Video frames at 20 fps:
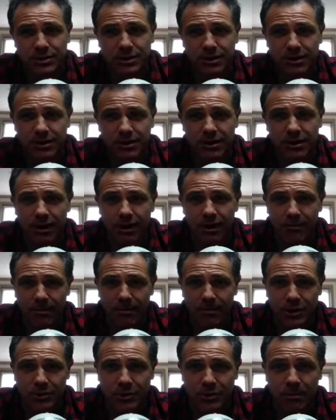here
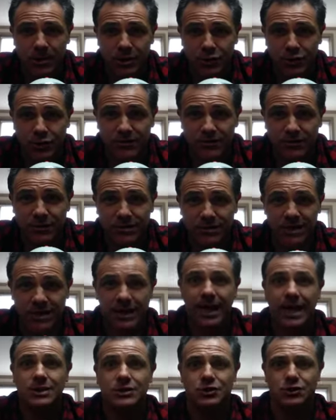because I want to make sure this video doesn't
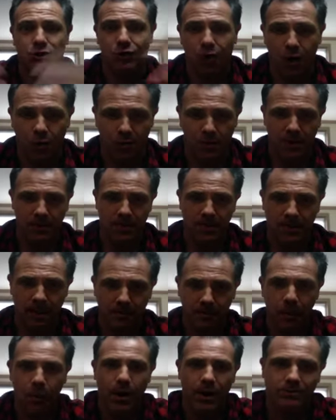get too long.
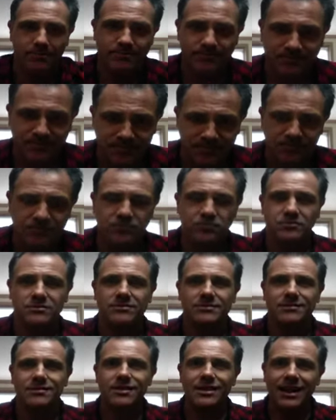Number one,
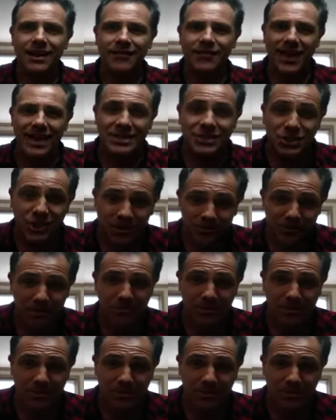that different